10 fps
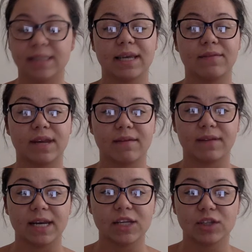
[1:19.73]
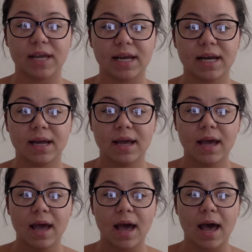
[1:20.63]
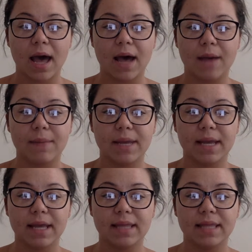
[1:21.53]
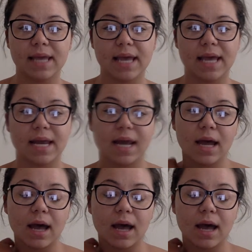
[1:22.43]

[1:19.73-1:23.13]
give a definition, and then